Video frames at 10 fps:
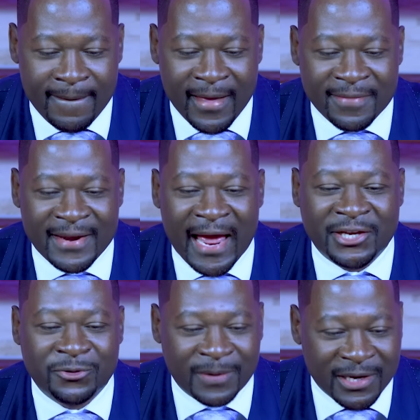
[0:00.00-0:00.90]
and then I
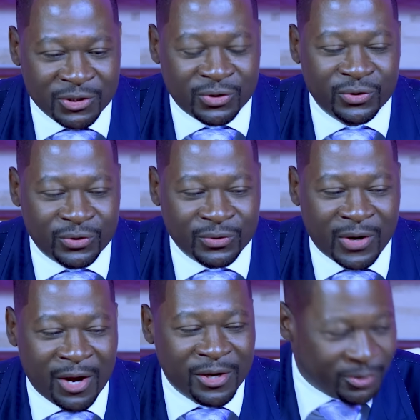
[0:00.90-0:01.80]
explained to you
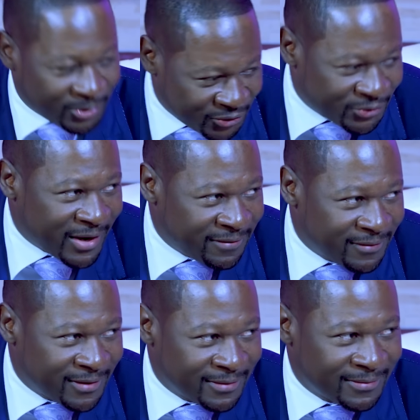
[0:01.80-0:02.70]
how he was
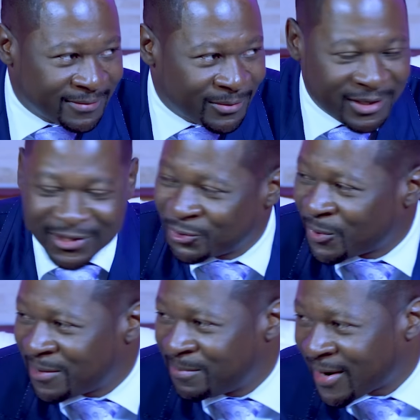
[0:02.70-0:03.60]
driving on his
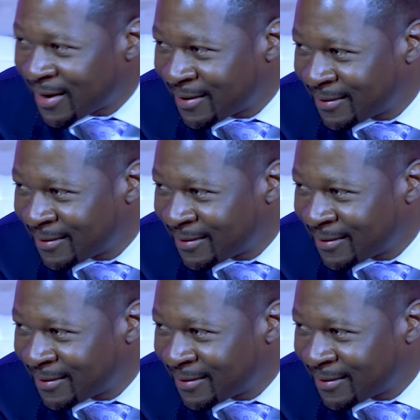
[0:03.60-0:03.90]
way back.